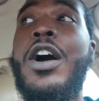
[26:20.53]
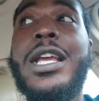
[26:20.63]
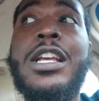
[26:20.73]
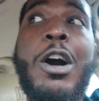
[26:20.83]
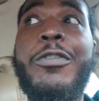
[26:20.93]
all oh,
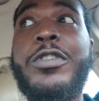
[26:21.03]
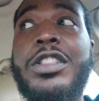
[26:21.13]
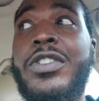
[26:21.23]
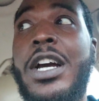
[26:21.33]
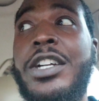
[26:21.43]
right, he offering
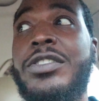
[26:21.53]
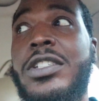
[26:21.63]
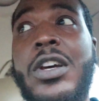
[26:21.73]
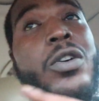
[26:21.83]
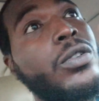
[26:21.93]

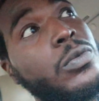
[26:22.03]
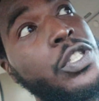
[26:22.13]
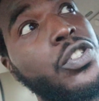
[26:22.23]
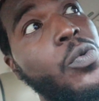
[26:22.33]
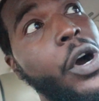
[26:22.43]
300, so
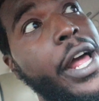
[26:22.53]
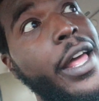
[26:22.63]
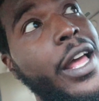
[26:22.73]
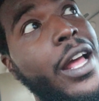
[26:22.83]
what you want?